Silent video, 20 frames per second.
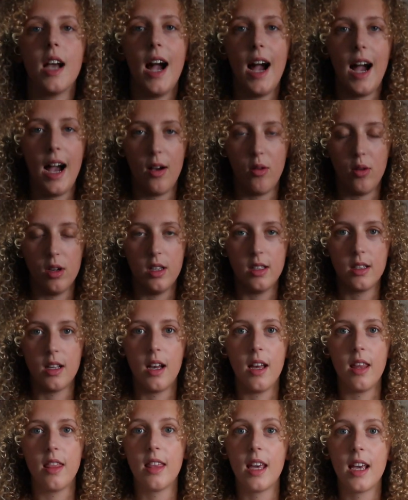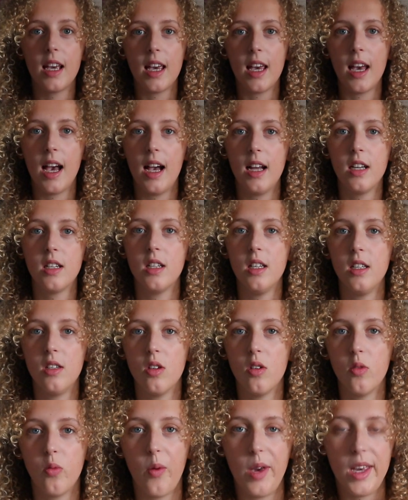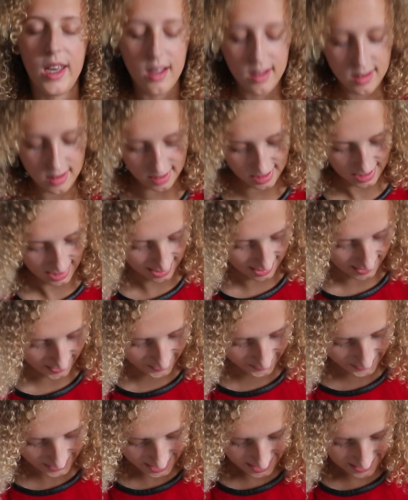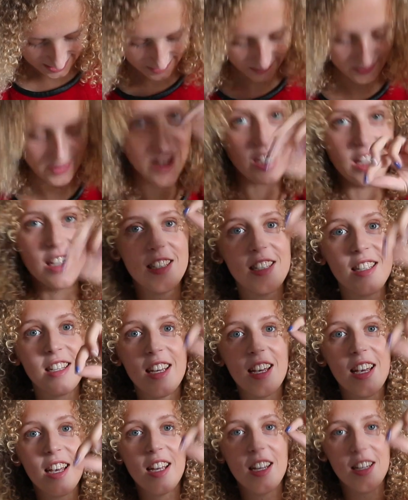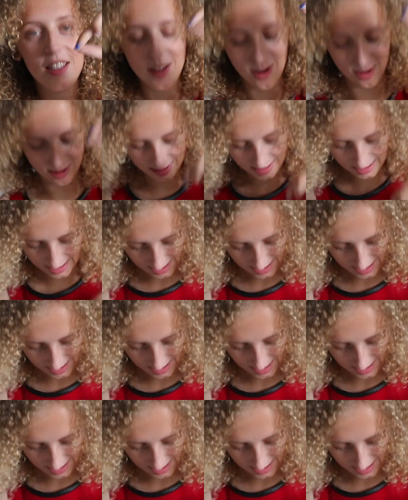hours. I think it actually took weeks, you know, of just dotting